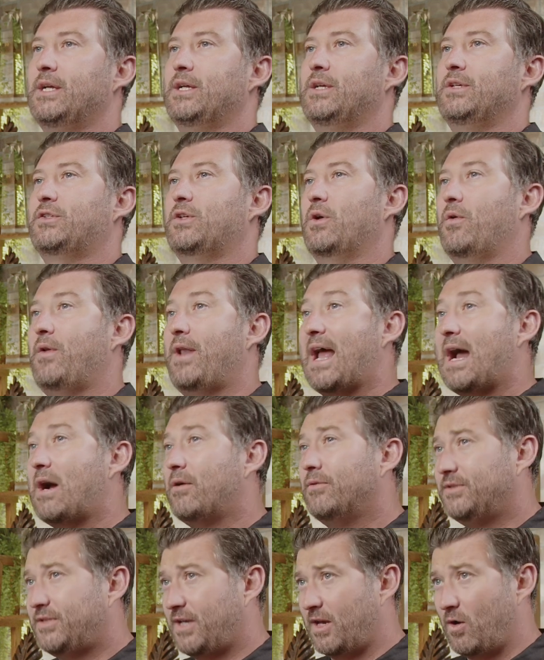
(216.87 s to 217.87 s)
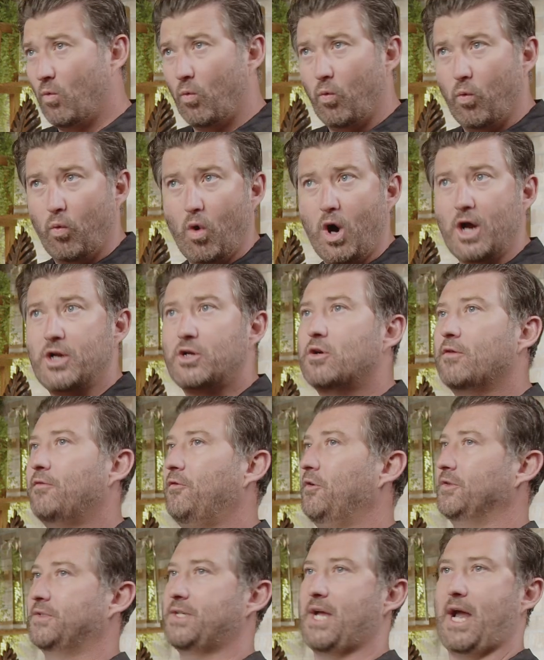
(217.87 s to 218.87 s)
So now is a
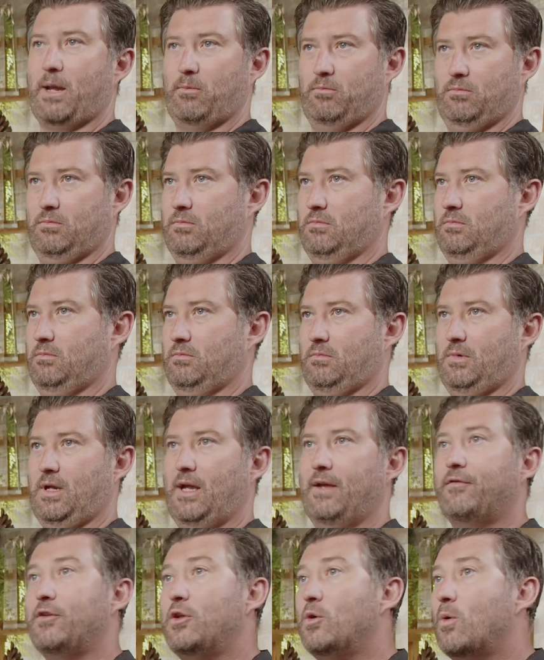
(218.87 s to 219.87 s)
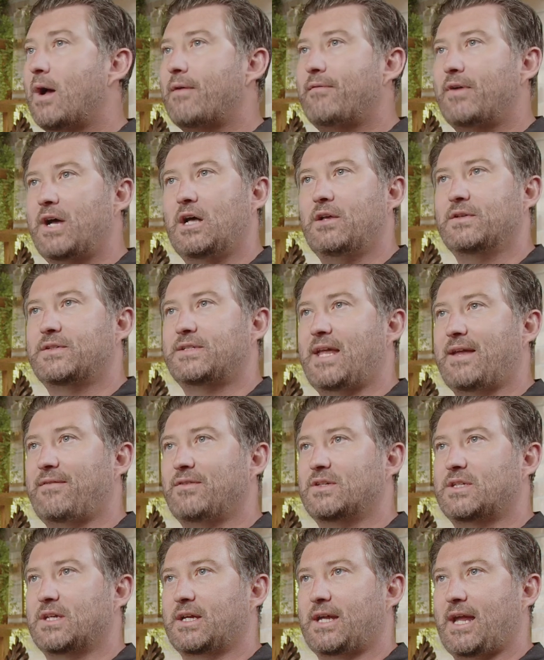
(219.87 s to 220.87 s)
wonderful time, if you have a health
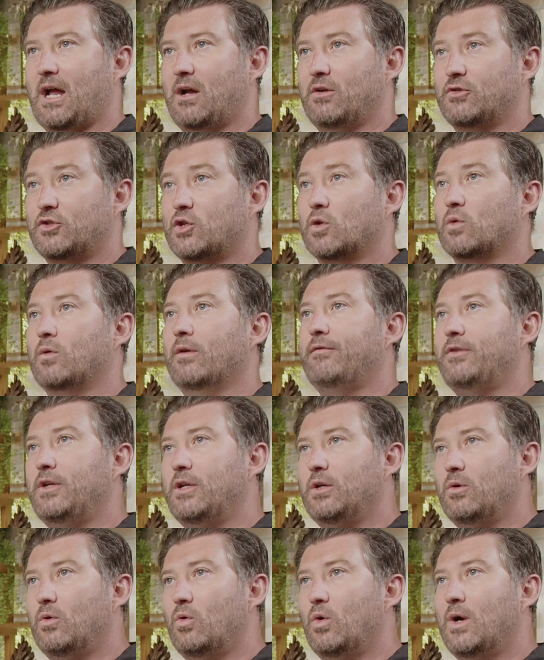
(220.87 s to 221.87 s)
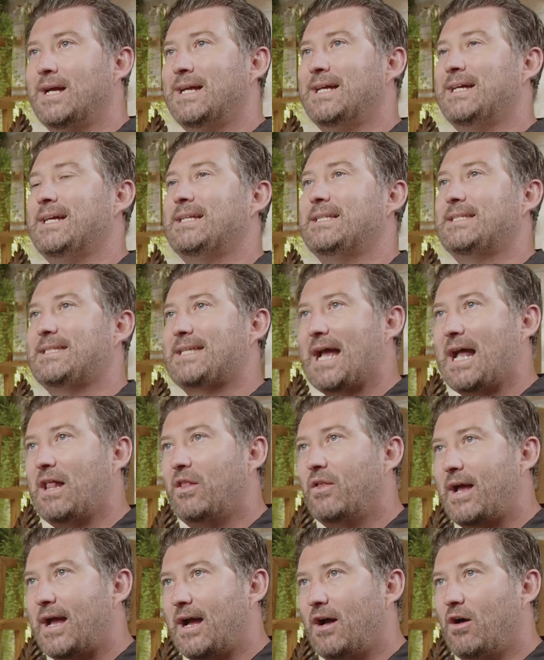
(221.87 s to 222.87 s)
savings account, to review
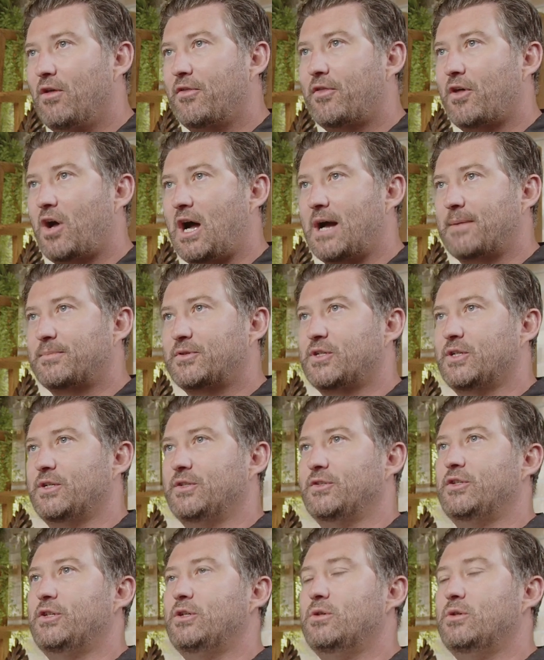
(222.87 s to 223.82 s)
telehealth options.